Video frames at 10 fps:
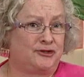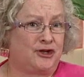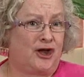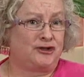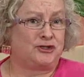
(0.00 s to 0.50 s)

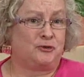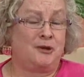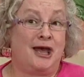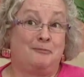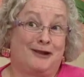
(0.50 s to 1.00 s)
talk to.
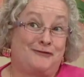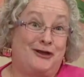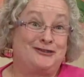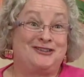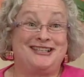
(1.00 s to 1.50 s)
But I've
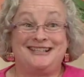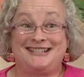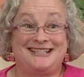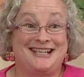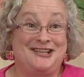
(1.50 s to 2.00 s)
also seen it
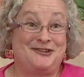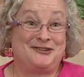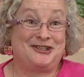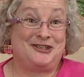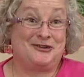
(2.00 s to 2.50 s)
take
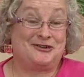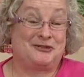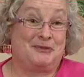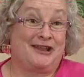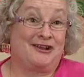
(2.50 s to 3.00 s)
years and years,
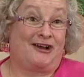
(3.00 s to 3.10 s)
depending.